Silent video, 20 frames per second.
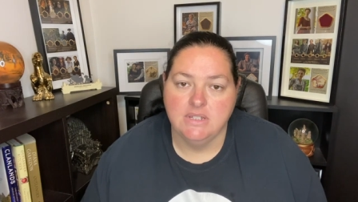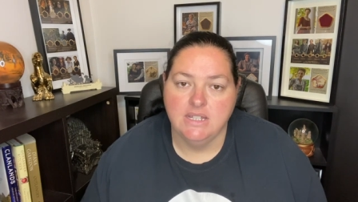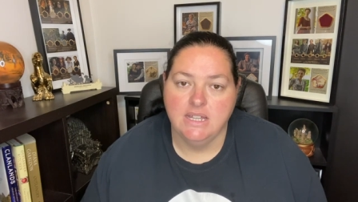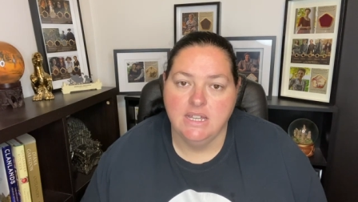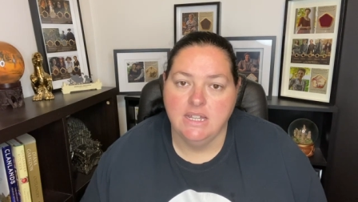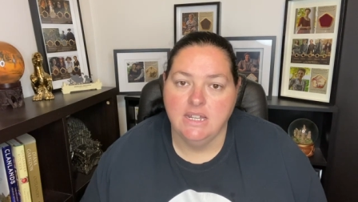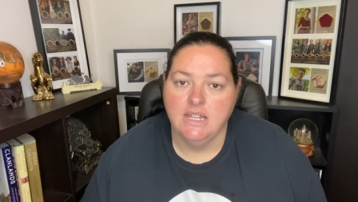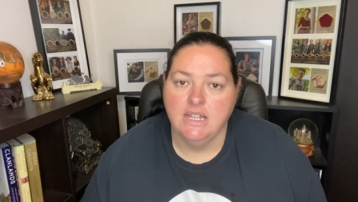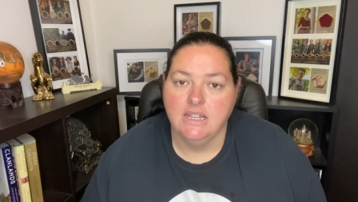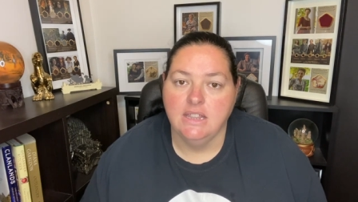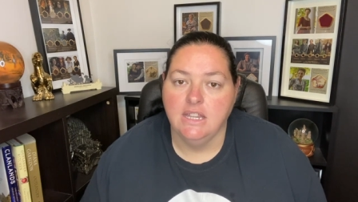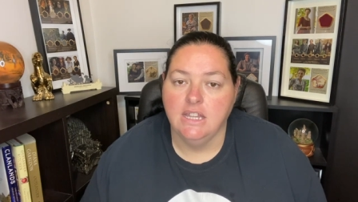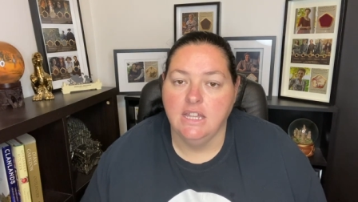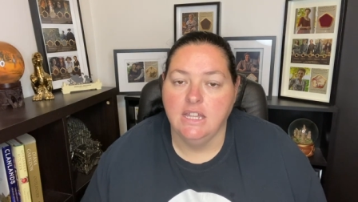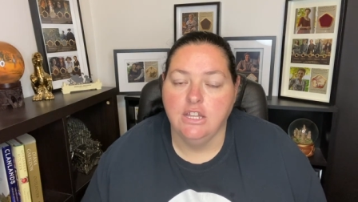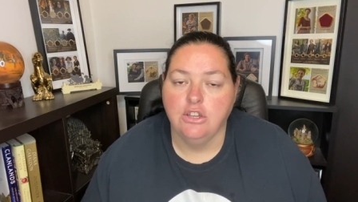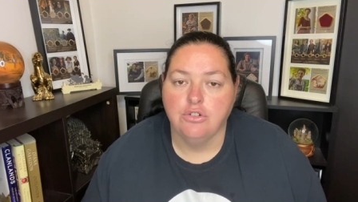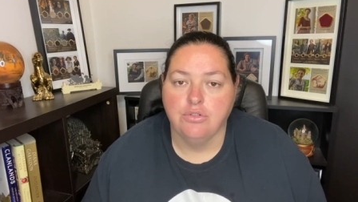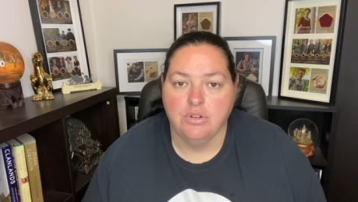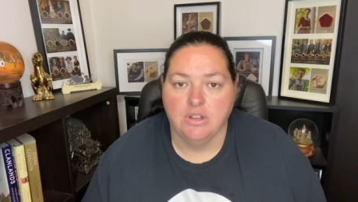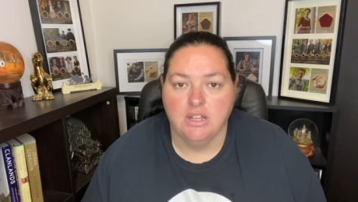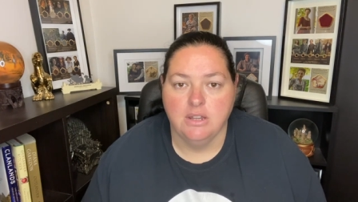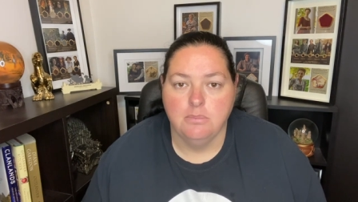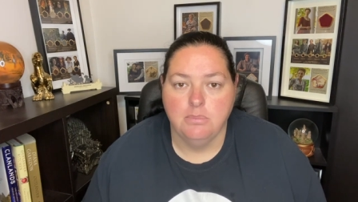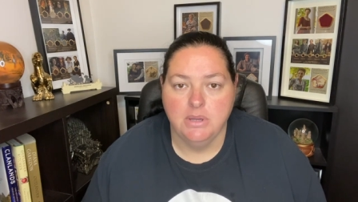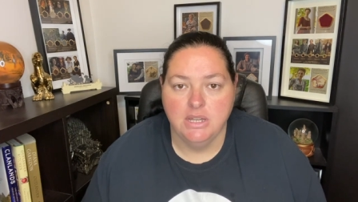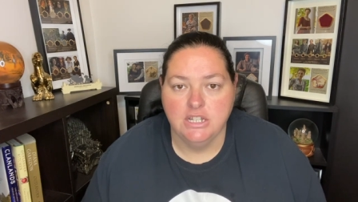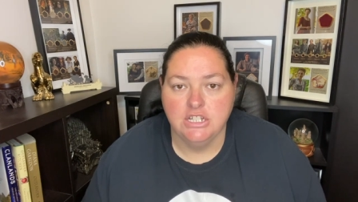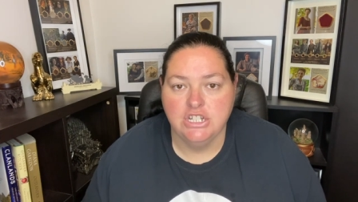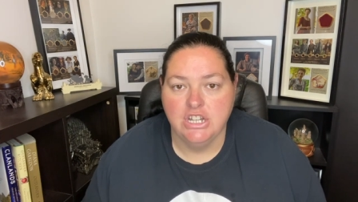to hit in the
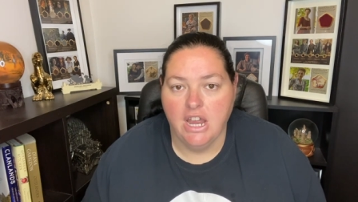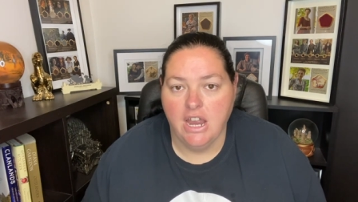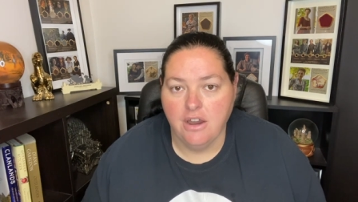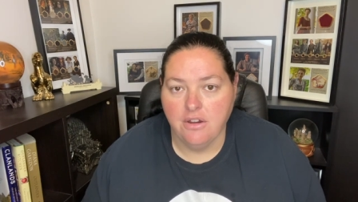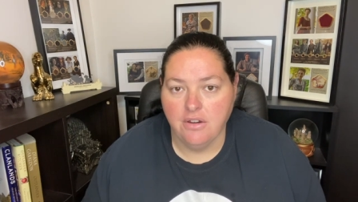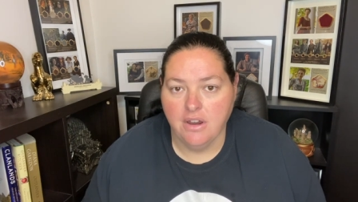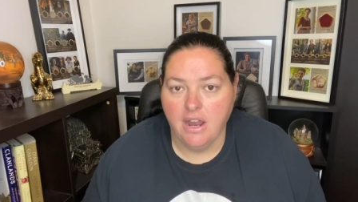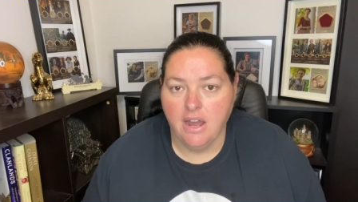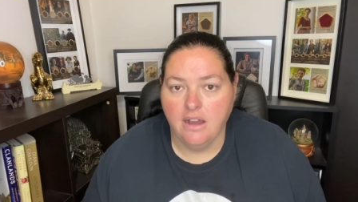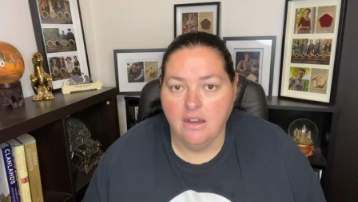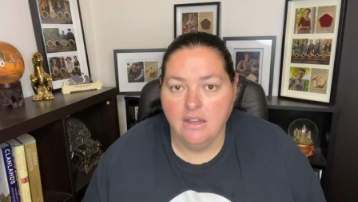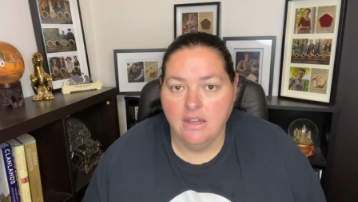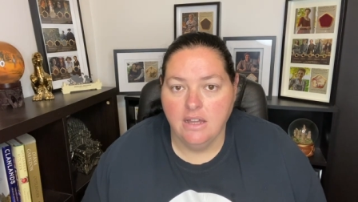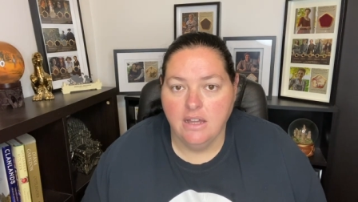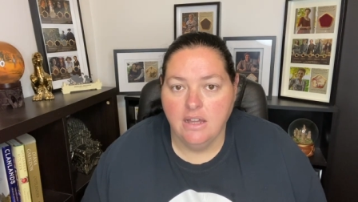cricket pitch area.